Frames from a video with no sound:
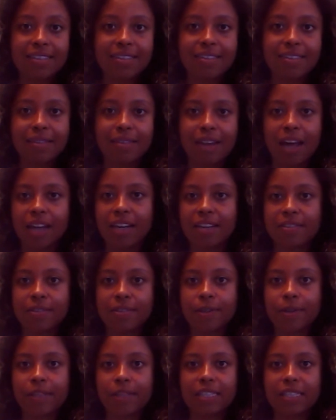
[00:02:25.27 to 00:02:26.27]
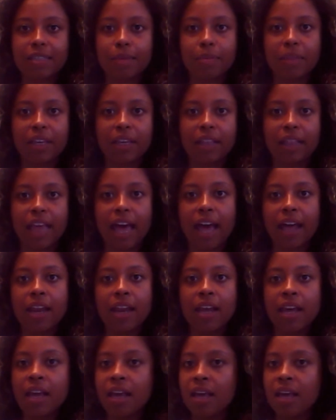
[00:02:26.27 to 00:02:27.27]
It's not necessarily something that
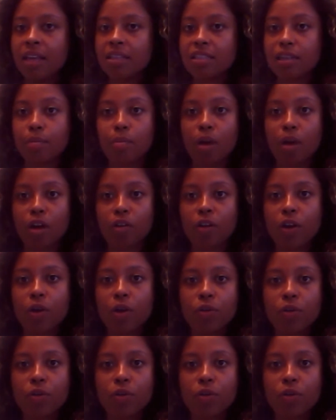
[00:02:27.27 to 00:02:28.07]
tomorrow